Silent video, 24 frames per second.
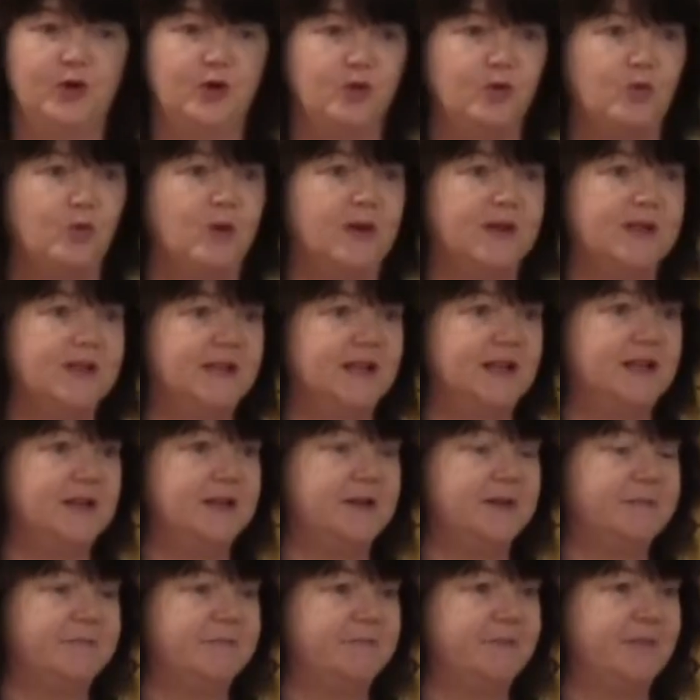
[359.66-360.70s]
Who was he?
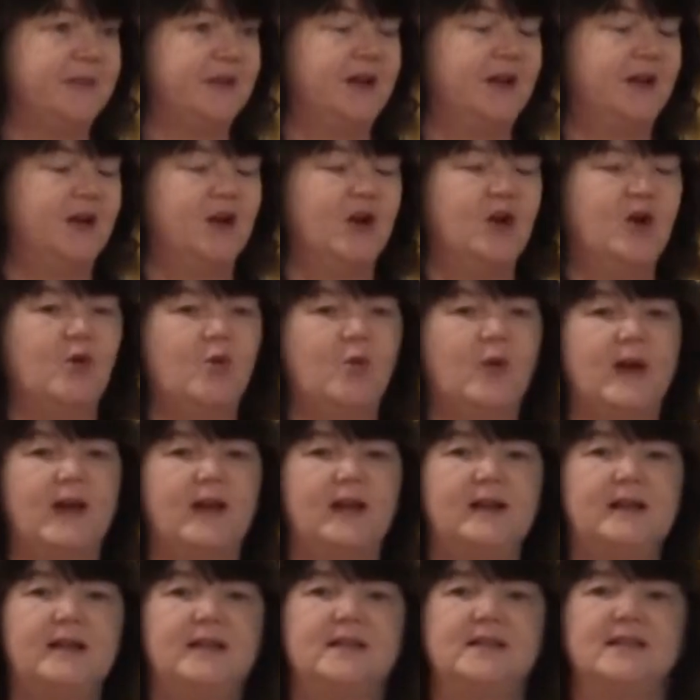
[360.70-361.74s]

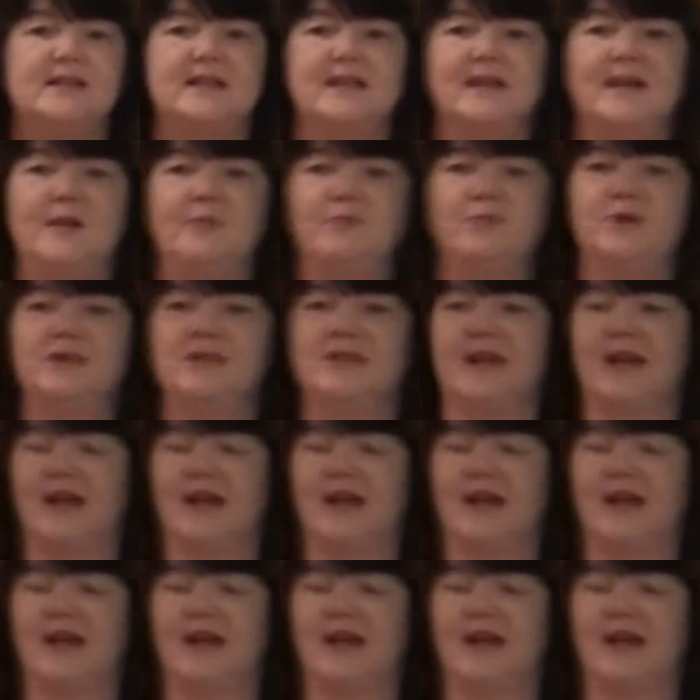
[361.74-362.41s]
Well, his name was